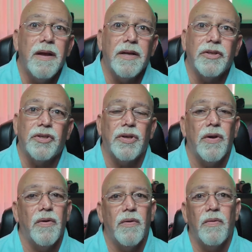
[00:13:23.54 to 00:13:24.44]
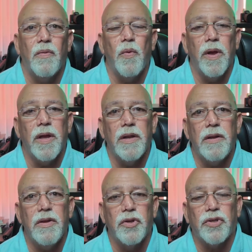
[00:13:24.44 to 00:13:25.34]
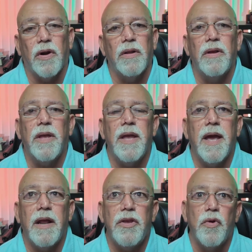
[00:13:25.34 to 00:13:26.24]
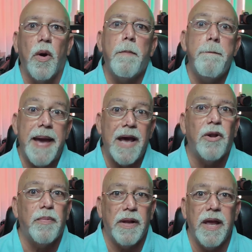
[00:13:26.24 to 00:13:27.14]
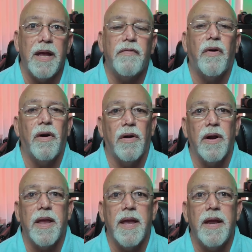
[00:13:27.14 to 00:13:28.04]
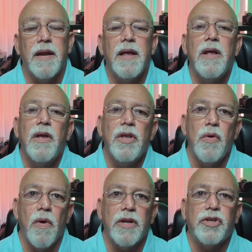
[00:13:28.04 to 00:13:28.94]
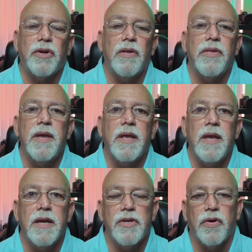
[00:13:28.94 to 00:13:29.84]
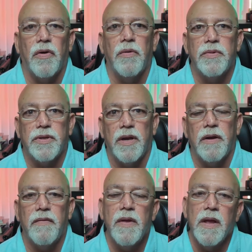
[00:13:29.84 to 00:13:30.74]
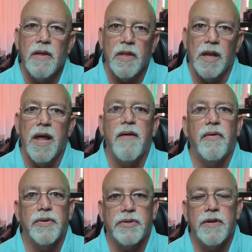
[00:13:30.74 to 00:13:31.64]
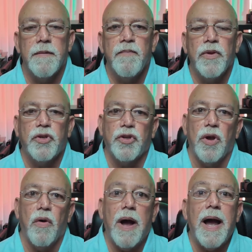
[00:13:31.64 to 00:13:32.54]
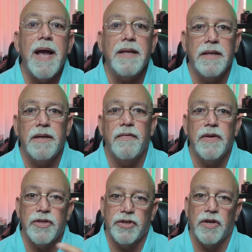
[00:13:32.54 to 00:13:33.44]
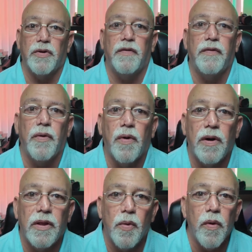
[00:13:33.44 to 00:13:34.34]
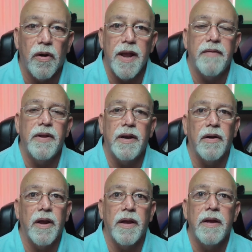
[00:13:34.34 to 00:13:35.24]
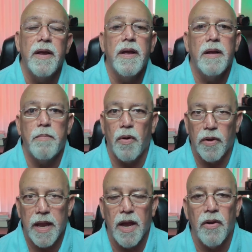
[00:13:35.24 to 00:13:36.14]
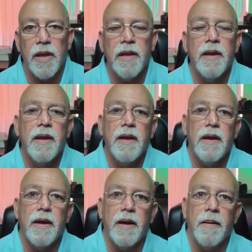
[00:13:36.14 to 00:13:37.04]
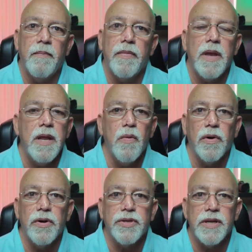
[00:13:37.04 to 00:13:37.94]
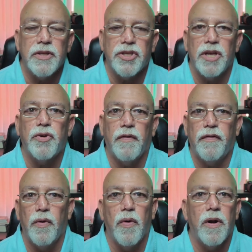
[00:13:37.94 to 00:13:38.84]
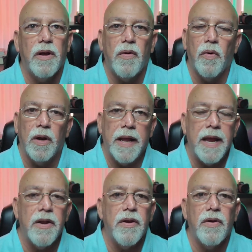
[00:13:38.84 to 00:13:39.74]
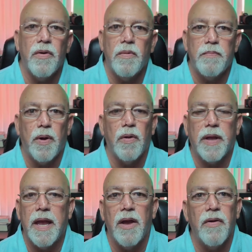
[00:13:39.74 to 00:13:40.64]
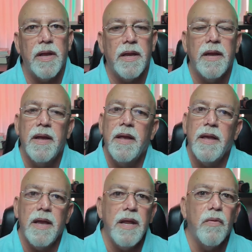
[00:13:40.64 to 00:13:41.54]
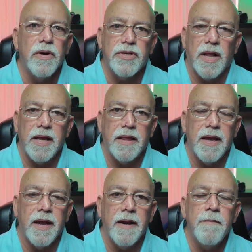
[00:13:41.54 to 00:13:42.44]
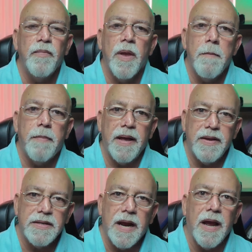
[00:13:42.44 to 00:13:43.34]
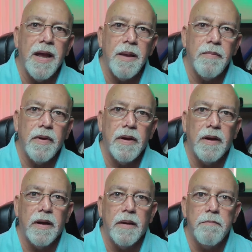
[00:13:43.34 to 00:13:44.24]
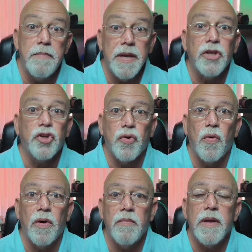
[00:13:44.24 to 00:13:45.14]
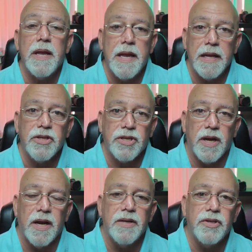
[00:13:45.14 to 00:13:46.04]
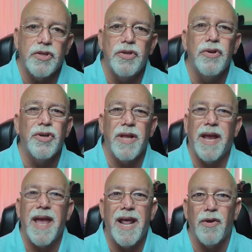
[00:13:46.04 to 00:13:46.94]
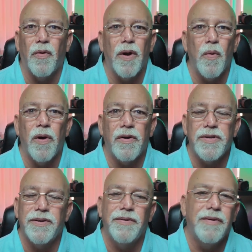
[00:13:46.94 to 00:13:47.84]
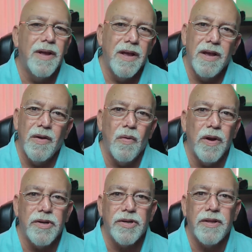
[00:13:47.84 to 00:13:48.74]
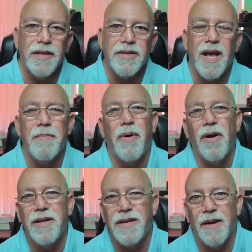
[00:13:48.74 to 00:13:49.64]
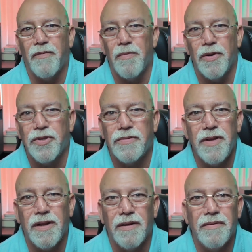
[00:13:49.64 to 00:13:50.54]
And so when you start looking at your battle plan for a hurricane, you want to start thinking in terms of the levels. So I live in Central Florida, the Winter Haven area, Polk County. Anywhere in Central Florida, Orlando, Polk County, anywhere's like that. By the time a big storm gets to us, it's usually a Category 1 or 2, which that's kind of party time for most,